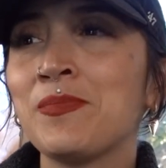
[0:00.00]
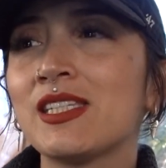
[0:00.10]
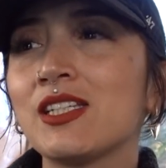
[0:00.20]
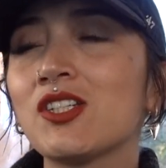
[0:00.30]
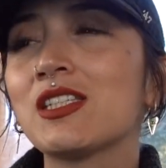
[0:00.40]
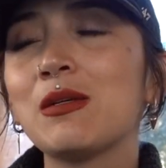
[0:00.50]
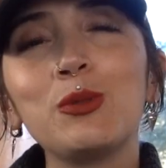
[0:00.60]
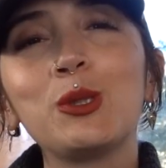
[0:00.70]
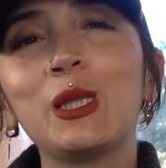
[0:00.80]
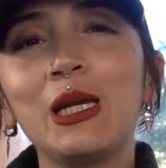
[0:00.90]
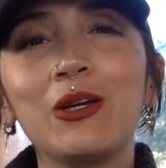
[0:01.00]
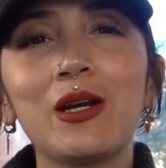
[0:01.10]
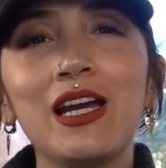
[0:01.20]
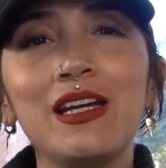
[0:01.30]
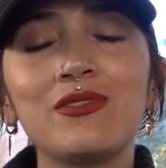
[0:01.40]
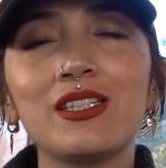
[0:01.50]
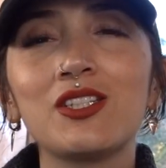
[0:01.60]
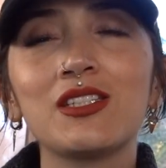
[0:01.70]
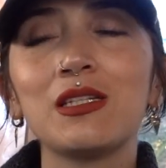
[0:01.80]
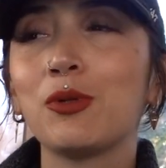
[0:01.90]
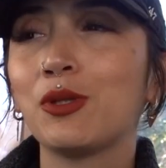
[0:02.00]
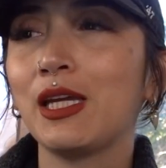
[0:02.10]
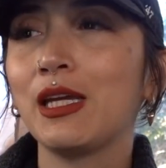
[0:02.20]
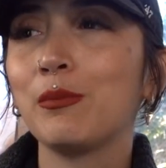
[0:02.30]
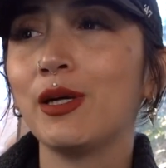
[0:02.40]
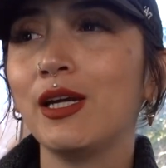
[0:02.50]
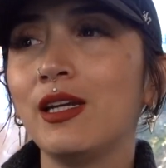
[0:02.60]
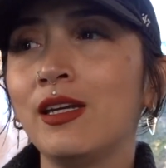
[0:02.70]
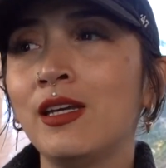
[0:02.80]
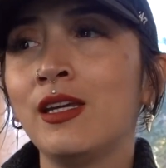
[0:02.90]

Such a simple thing, right? Such a simple thing, but